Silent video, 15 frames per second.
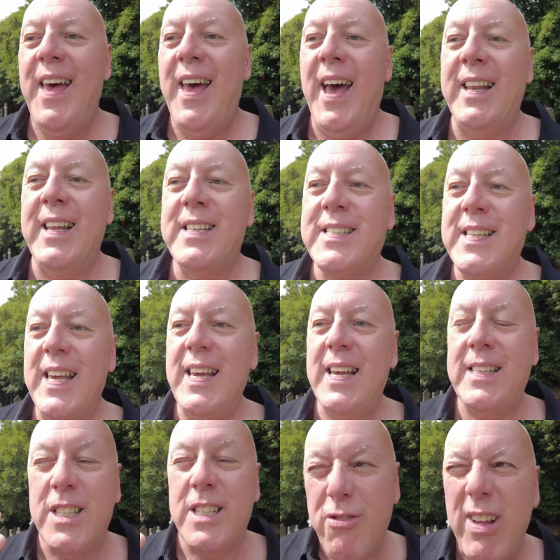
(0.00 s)
And
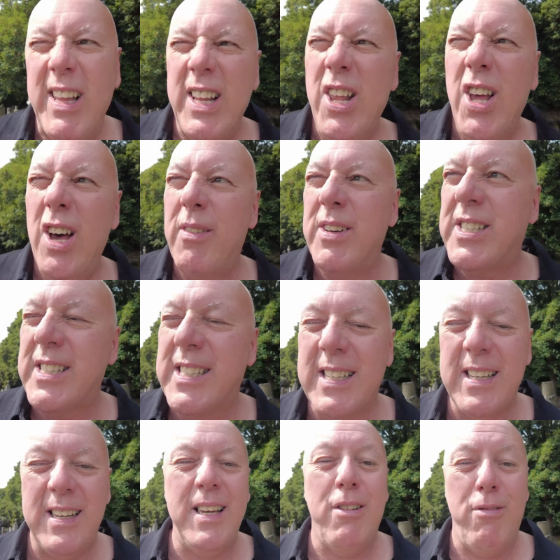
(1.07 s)
he's really nervous
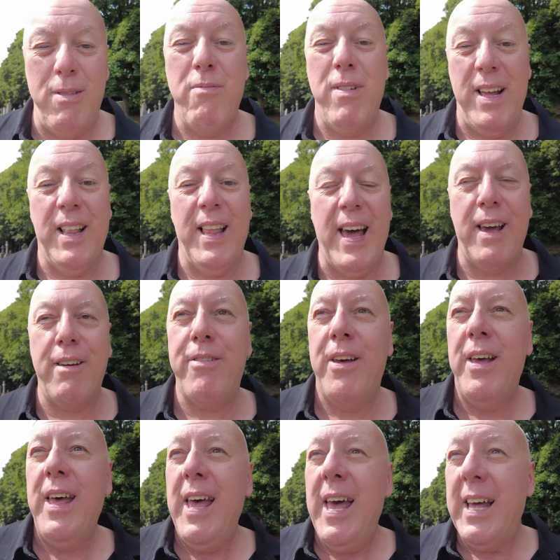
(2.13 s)
in real life.
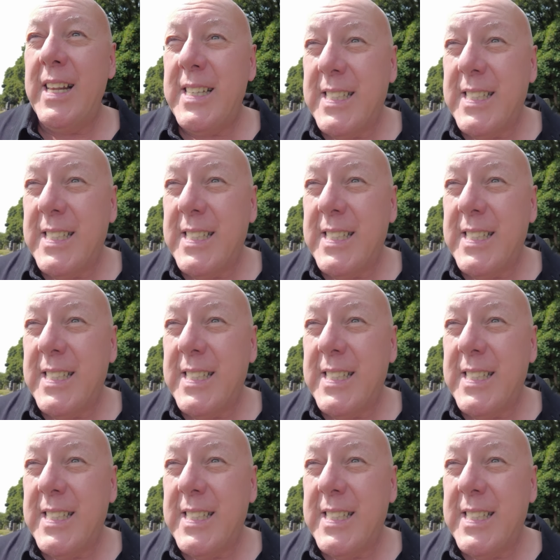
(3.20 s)
And he